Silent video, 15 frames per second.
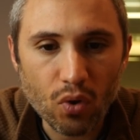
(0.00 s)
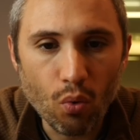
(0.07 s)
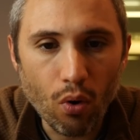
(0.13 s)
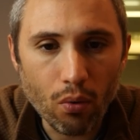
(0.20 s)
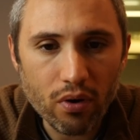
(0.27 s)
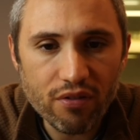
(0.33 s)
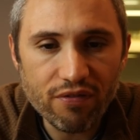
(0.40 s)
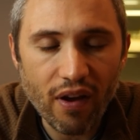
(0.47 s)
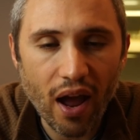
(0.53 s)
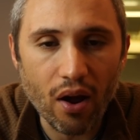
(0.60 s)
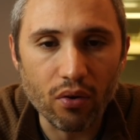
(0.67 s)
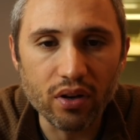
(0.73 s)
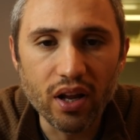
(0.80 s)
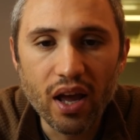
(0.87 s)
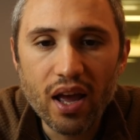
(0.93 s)
What we
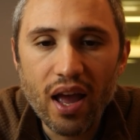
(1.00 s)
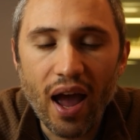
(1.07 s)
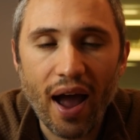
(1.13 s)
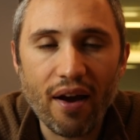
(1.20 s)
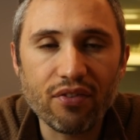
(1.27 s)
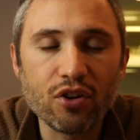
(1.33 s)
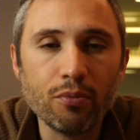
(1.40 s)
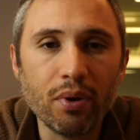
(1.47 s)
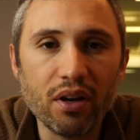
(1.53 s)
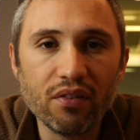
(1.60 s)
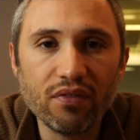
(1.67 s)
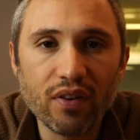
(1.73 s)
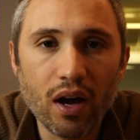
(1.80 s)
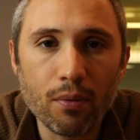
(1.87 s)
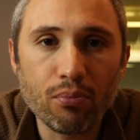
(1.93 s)
found after a bit
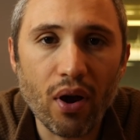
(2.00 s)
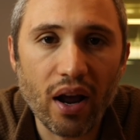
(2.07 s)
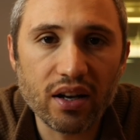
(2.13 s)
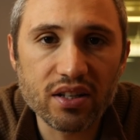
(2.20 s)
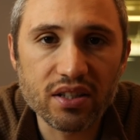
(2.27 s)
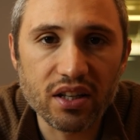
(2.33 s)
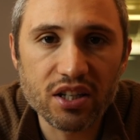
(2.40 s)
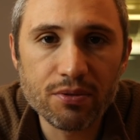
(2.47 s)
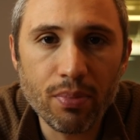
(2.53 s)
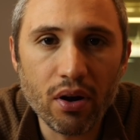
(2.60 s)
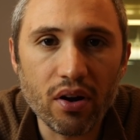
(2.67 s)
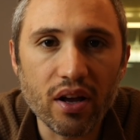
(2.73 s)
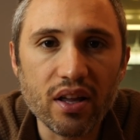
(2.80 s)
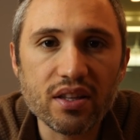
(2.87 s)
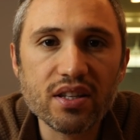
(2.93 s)
of practice and
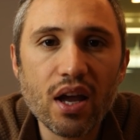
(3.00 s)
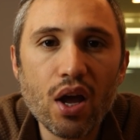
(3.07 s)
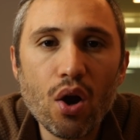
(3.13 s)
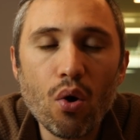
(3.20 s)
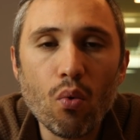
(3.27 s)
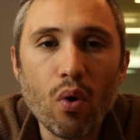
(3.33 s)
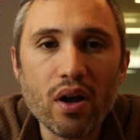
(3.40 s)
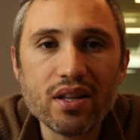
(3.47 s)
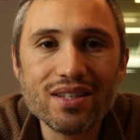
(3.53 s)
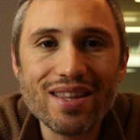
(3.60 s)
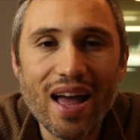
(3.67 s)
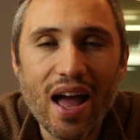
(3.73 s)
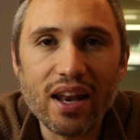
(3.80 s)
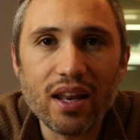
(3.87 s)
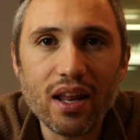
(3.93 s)
experience was
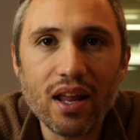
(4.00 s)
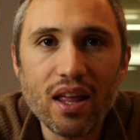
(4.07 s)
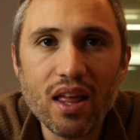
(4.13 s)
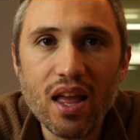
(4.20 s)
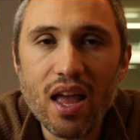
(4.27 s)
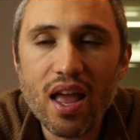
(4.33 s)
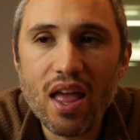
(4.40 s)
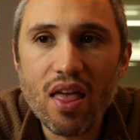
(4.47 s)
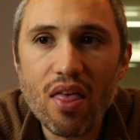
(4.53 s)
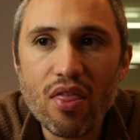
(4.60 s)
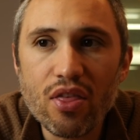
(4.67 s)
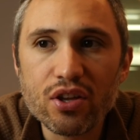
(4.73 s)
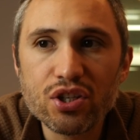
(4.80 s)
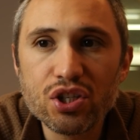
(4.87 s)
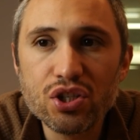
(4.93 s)
that
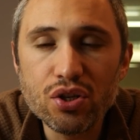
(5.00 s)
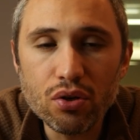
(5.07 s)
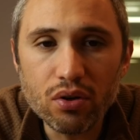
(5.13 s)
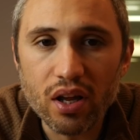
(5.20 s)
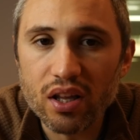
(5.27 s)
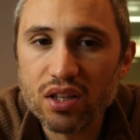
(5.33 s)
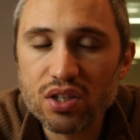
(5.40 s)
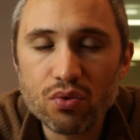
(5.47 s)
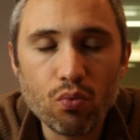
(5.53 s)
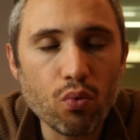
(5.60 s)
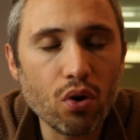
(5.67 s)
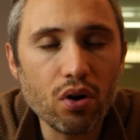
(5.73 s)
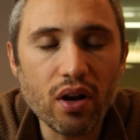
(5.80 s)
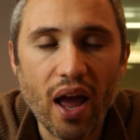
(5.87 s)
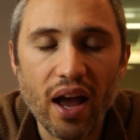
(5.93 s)
the students
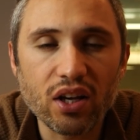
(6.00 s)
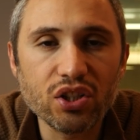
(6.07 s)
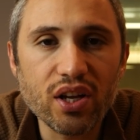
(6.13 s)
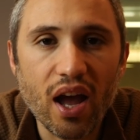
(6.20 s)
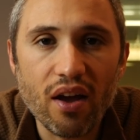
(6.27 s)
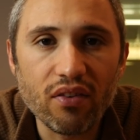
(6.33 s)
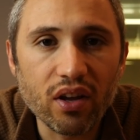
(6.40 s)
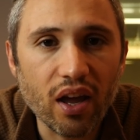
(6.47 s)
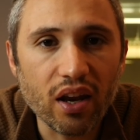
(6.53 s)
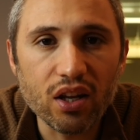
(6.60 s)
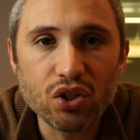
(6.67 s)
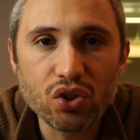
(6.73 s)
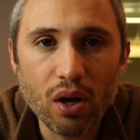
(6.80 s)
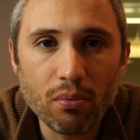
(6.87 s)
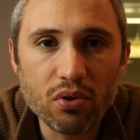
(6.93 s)
weren't actually having any
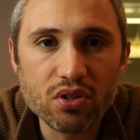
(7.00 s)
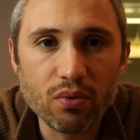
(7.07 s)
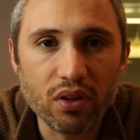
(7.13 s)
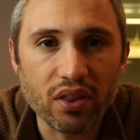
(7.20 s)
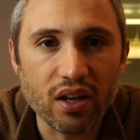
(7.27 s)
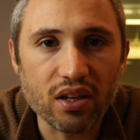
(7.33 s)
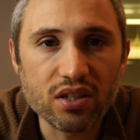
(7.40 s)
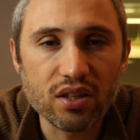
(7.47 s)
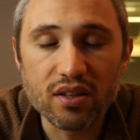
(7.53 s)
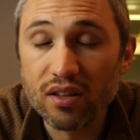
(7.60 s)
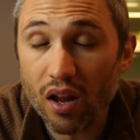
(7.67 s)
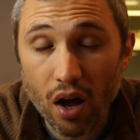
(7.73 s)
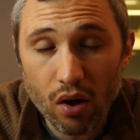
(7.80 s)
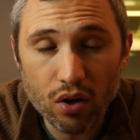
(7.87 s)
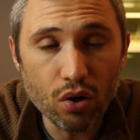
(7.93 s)
troubles with this.
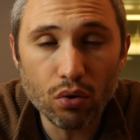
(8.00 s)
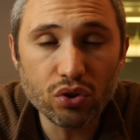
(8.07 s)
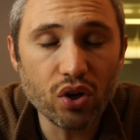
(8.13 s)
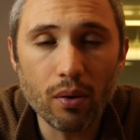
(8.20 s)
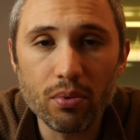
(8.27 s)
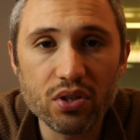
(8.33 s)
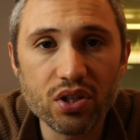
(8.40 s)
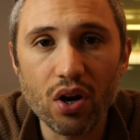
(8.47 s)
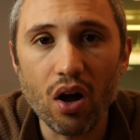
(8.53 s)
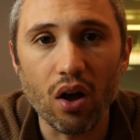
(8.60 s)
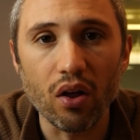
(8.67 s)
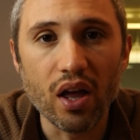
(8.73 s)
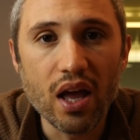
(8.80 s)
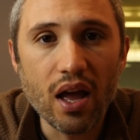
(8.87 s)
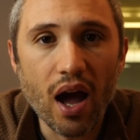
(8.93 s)
No troubles at
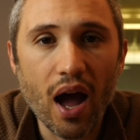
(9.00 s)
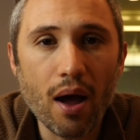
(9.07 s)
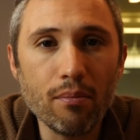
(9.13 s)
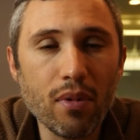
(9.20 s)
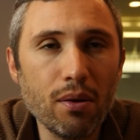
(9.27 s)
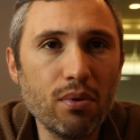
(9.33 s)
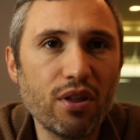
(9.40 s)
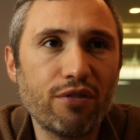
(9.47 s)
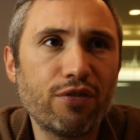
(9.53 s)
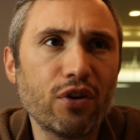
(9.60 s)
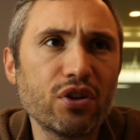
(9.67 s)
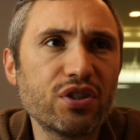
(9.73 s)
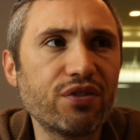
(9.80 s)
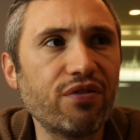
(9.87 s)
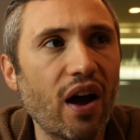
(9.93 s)
all. Maybe the
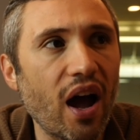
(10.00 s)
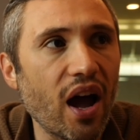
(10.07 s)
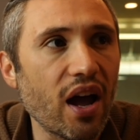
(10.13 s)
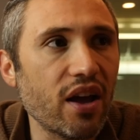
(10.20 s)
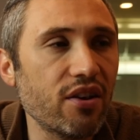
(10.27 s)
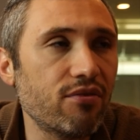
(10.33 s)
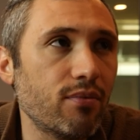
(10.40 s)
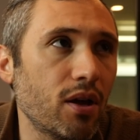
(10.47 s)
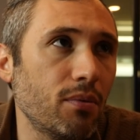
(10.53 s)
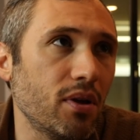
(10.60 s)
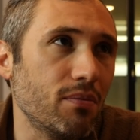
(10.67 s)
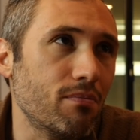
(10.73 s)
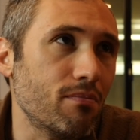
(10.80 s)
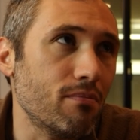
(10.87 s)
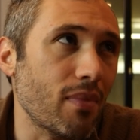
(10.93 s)
first 5, maybe
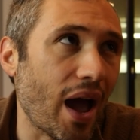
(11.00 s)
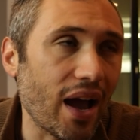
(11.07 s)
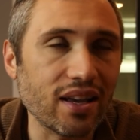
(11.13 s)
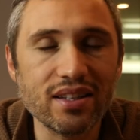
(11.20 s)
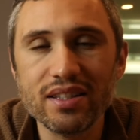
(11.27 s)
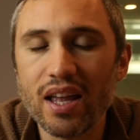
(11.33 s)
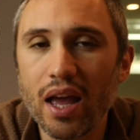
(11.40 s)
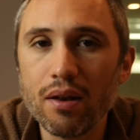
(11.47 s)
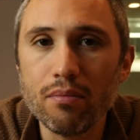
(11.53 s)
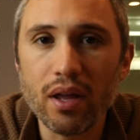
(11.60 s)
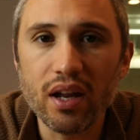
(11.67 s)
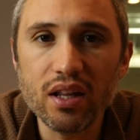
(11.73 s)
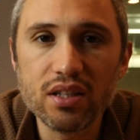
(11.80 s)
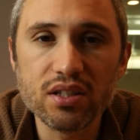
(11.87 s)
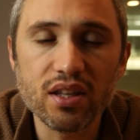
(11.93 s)
max 10
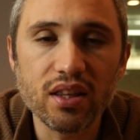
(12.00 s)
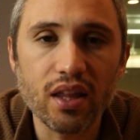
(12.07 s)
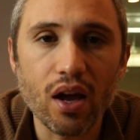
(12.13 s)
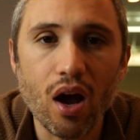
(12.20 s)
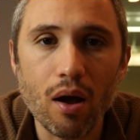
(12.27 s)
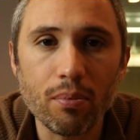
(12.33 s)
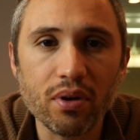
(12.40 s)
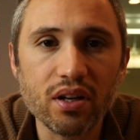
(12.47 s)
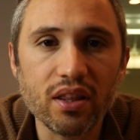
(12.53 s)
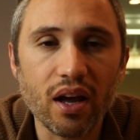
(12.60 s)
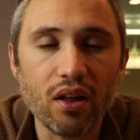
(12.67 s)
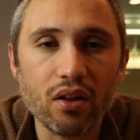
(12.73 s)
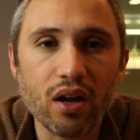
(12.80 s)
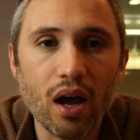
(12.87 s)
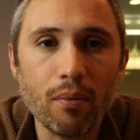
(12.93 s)
minutes that they hop into the
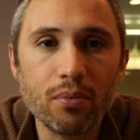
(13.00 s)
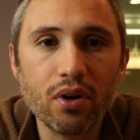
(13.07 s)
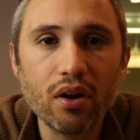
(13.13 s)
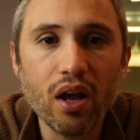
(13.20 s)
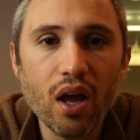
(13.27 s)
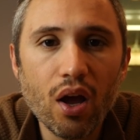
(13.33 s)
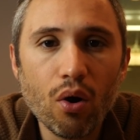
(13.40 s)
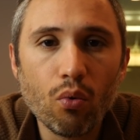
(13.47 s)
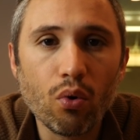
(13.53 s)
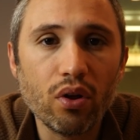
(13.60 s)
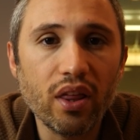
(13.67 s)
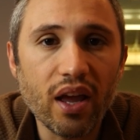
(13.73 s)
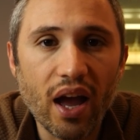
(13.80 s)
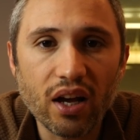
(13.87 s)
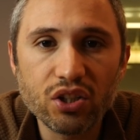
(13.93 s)
helicopter were
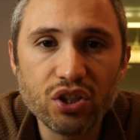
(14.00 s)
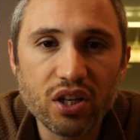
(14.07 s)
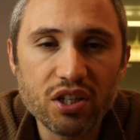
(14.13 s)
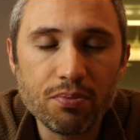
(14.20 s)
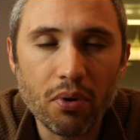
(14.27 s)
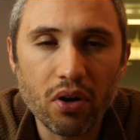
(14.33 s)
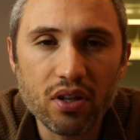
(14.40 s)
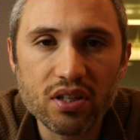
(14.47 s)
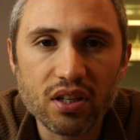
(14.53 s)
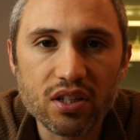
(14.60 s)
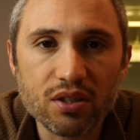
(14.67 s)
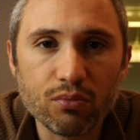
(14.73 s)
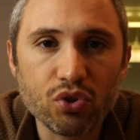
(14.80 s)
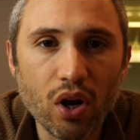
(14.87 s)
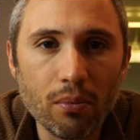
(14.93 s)
they actually experiencing
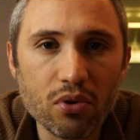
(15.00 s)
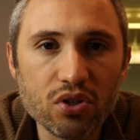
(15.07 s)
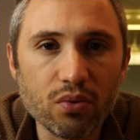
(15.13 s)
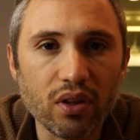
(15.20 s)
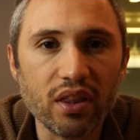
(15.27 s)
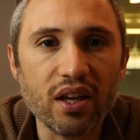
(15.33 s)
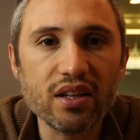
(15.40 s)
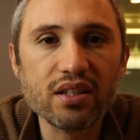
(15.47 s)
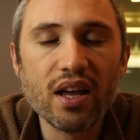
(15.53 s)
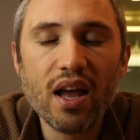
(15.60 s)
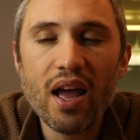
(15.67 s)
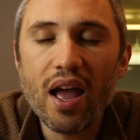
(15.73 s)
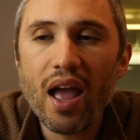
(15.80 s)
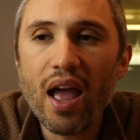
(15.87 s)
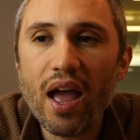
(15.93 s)
some troubles with this,
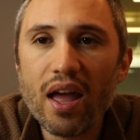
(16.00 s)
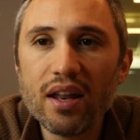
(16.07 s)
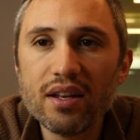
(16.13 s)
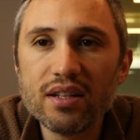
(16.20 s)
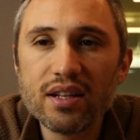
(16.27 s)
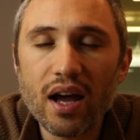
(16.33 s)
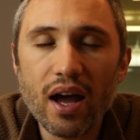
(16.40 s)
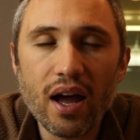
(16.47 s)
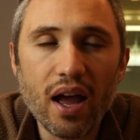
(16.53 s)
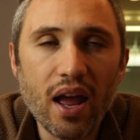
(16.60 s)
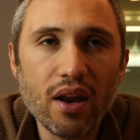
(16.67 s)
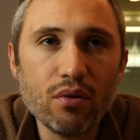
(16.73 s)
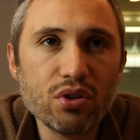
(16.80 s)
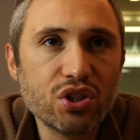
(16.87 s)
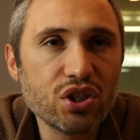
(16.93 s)
and
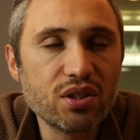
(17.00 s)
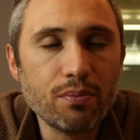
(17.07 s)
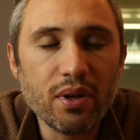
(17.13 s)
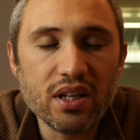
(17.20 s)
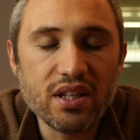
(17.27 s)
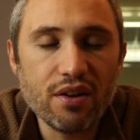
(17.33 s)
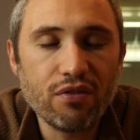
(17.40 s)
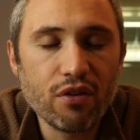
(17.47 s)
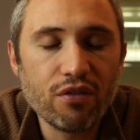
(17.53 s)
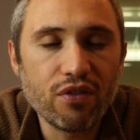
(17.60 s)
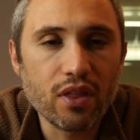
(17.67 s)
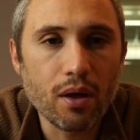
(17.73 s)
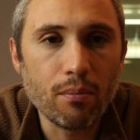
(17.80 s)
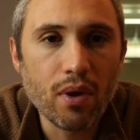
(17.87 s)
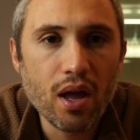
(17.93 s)
it was just a bit different for
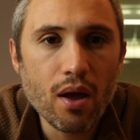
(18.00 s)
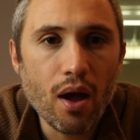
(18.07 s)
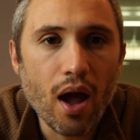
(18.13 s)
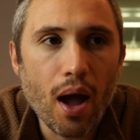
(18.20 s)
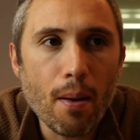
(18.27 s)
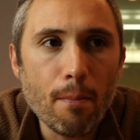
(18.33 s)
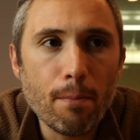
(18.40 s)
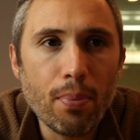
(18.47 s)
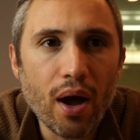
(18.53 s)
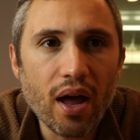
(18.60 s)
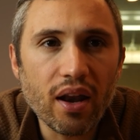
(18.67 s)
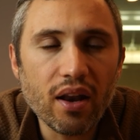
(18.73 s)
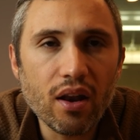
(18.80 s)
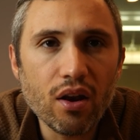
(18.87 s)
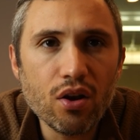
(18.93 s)
them,
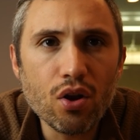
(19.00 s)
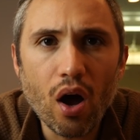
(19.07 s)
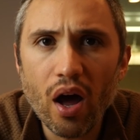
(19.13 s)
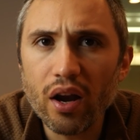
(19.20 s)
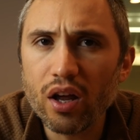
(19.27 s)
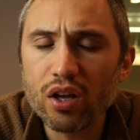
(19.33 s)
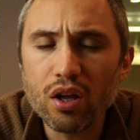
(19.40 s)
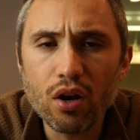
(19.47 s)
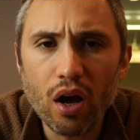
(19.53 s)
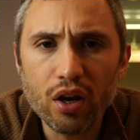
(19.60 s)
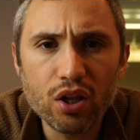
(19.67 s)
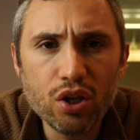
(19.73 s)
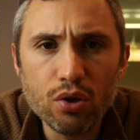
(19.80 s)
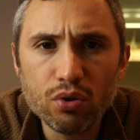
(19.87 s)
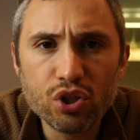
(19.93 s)
but not a
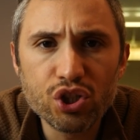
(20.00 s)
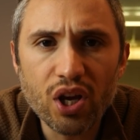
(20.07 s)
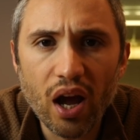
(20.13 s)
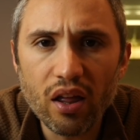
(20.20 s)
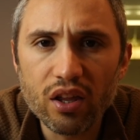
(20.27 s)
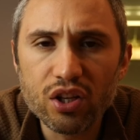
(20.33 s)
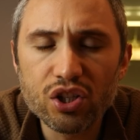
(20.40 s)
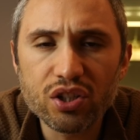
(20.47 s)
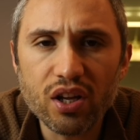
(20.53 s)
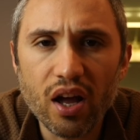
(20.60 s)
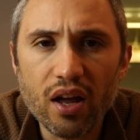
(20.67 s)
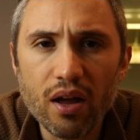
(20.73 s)
huge challenge.